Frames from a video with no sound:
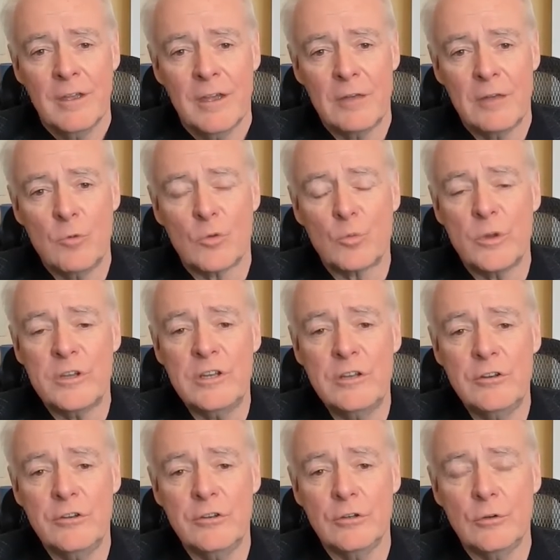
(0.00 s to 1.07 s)
And what we
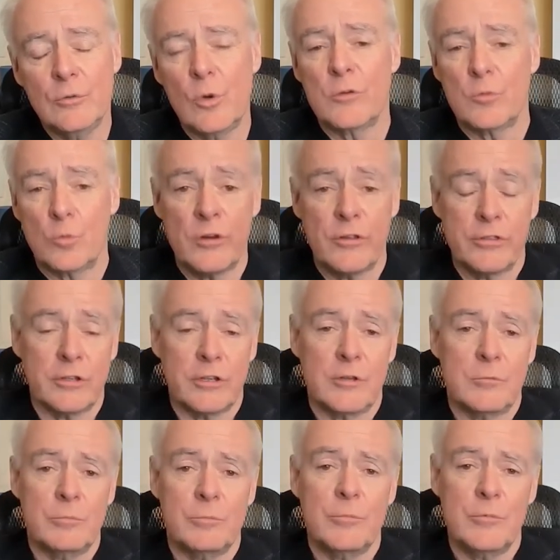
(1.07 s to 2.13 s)
need to do, one, one of
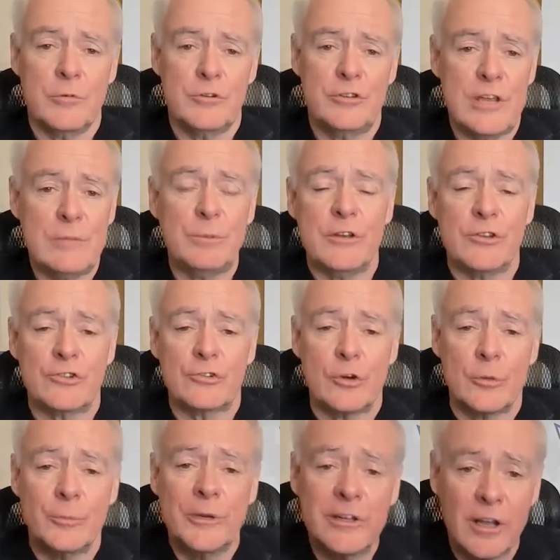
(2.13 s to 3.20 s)
the deeply
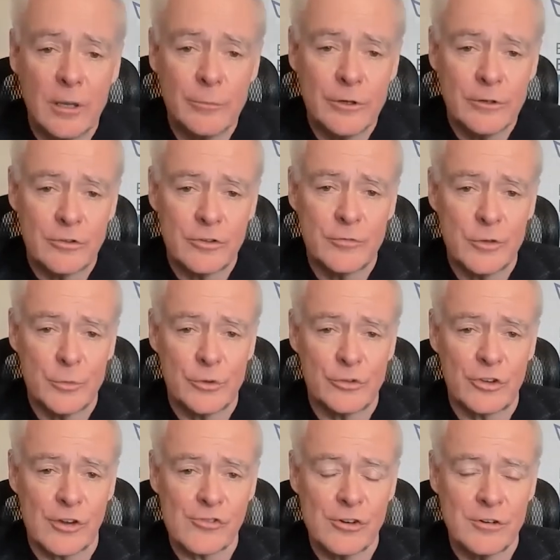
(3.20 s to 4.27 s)
disturbing elements of the
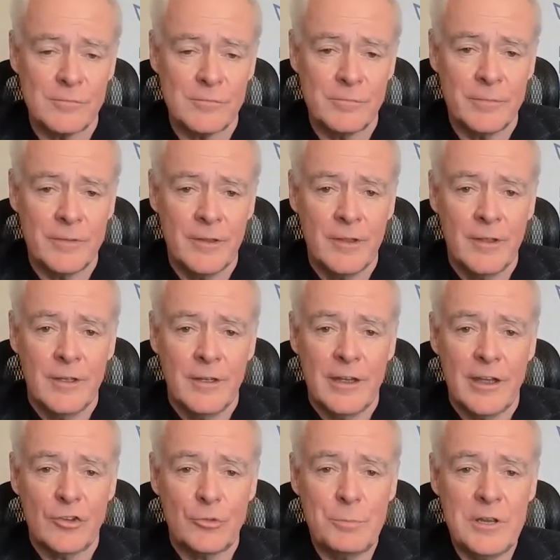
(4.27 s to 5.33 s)
recession
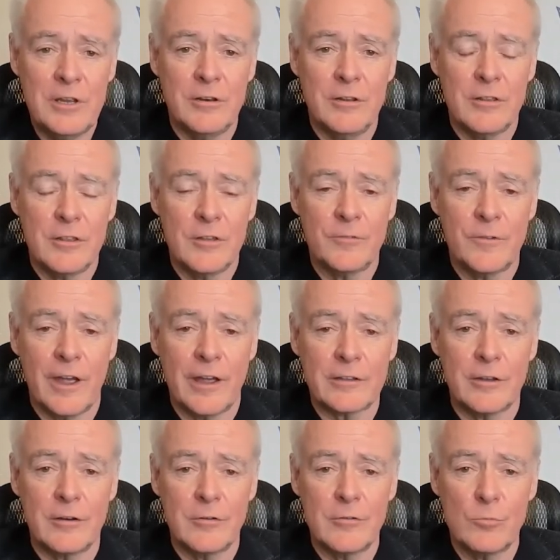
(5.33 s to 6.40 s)
has been the fact
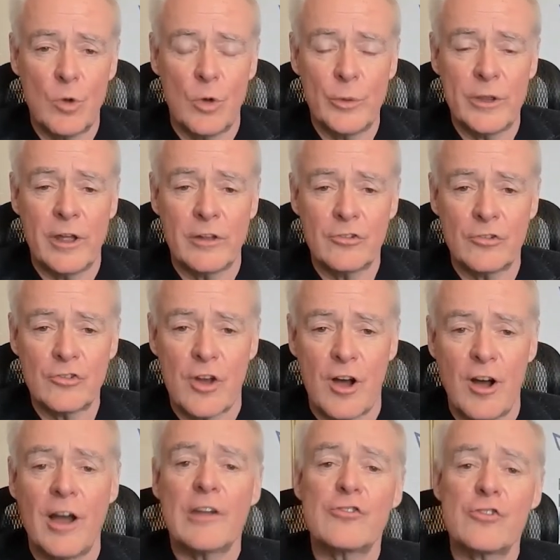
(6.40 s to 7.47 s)
that while we had such
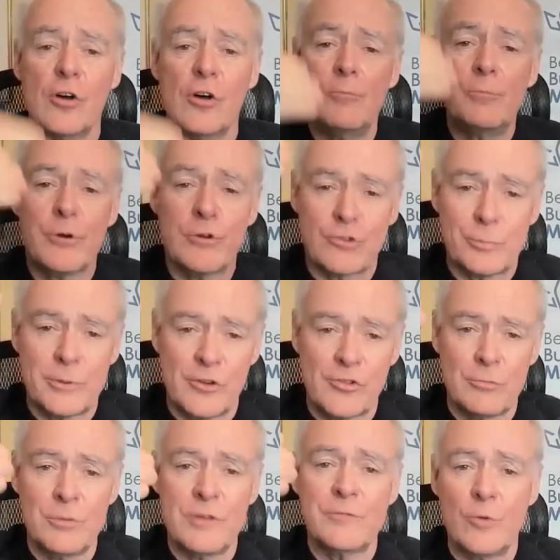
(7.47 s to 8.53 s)
high job
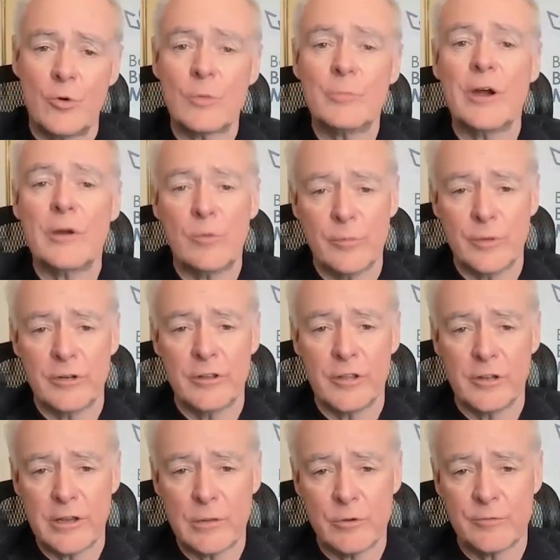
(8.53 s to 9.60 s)
participation before by women in the
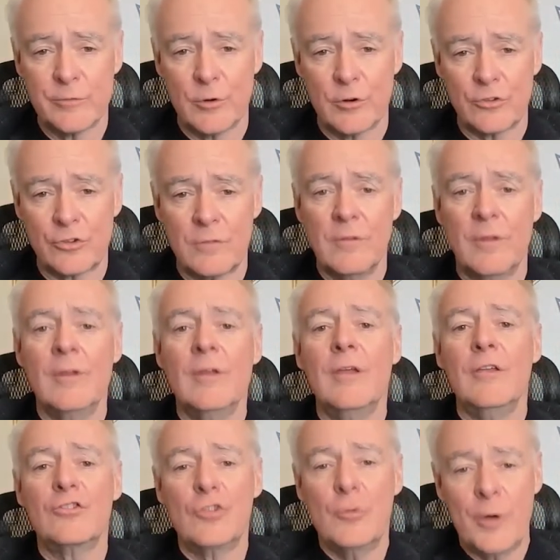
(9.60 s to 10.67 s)
labor force,
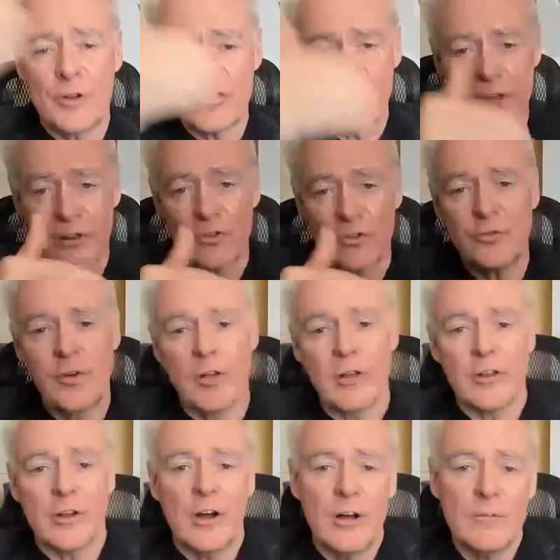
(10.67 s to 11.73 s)
so much of that has
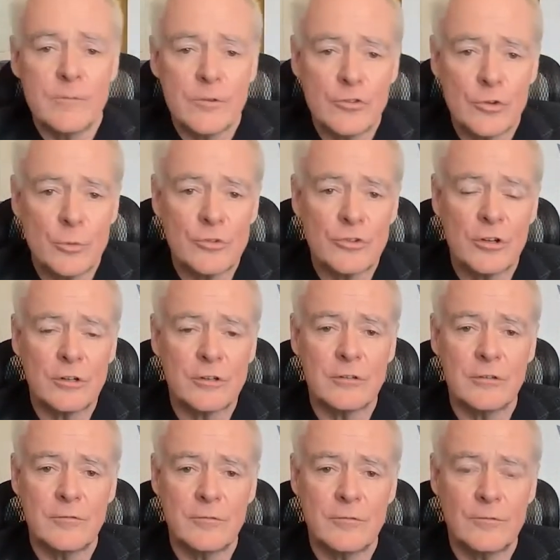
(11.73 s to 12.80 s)
fallen off as a result
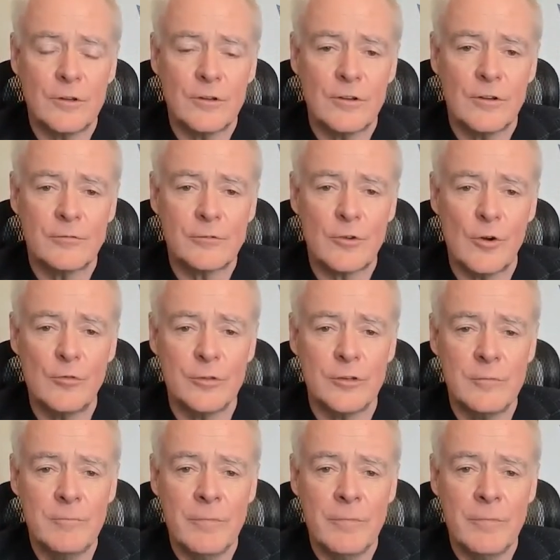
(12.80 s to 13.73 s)
of, uh, of COVID.